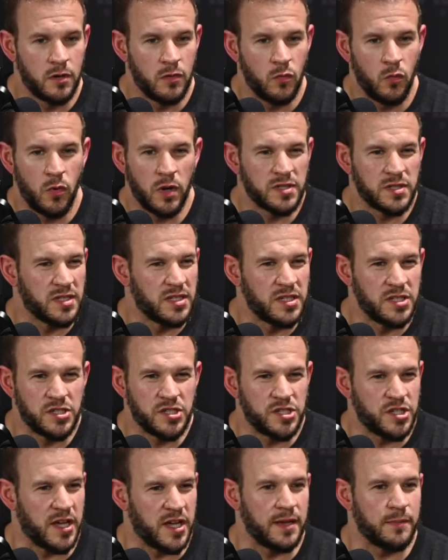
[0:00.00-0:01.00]
Wasn't in
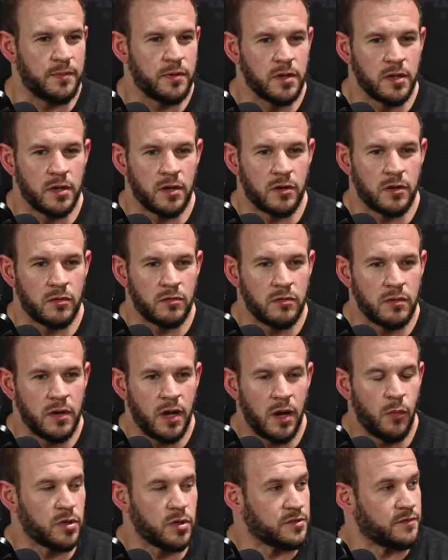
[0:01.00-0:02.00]
shape,
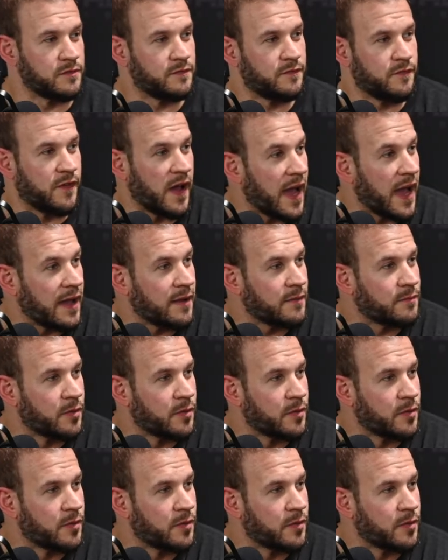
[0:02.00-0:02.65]
I wasn't fat,